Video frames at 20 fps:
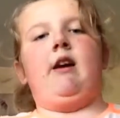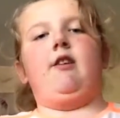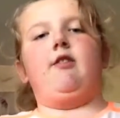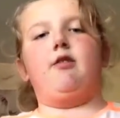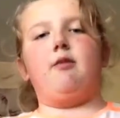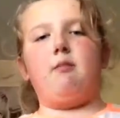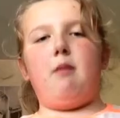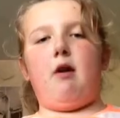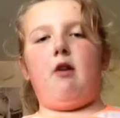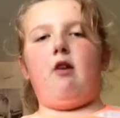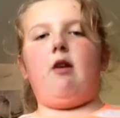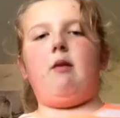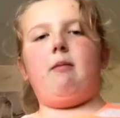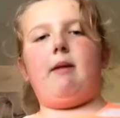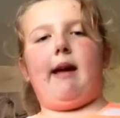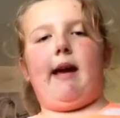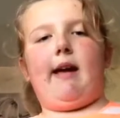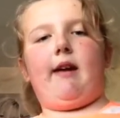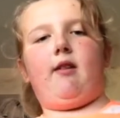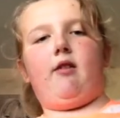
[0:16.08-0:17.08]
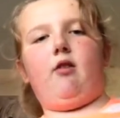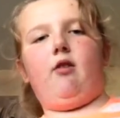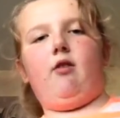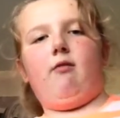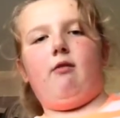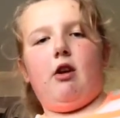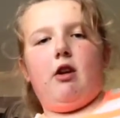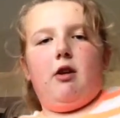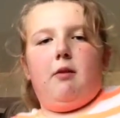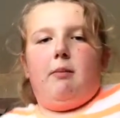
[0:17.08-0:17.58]
tomorrow I'm getting new
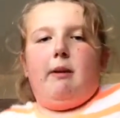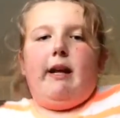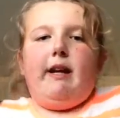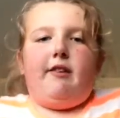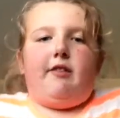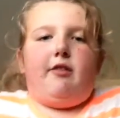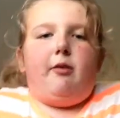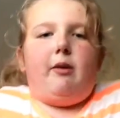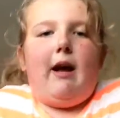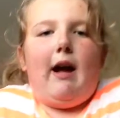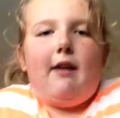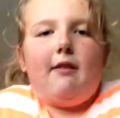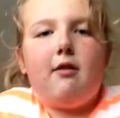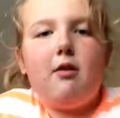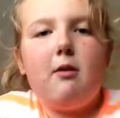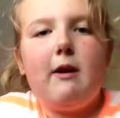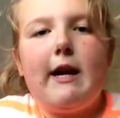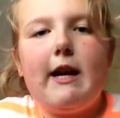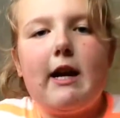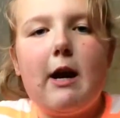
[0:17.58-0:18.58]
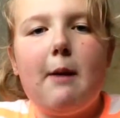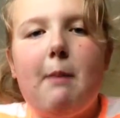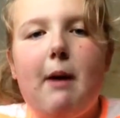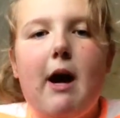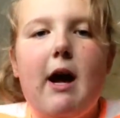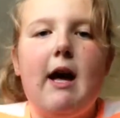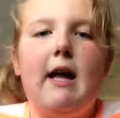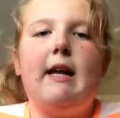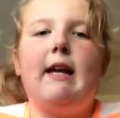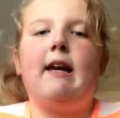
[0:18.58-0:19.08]
rollerblades, so we had to wake up
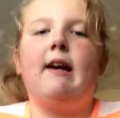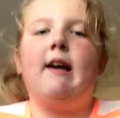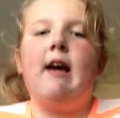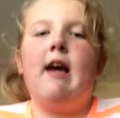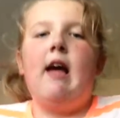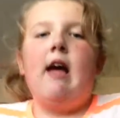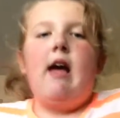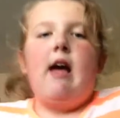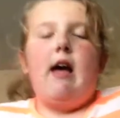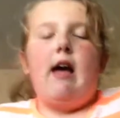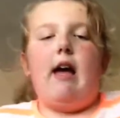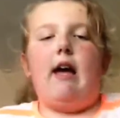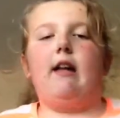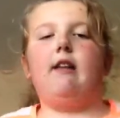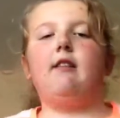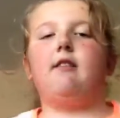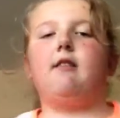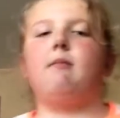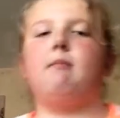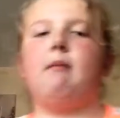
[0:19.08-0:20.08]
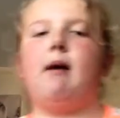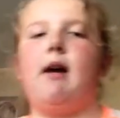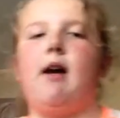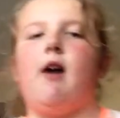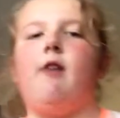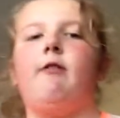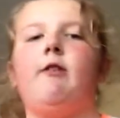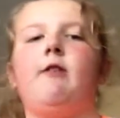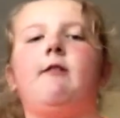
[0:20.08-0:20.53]
early and my other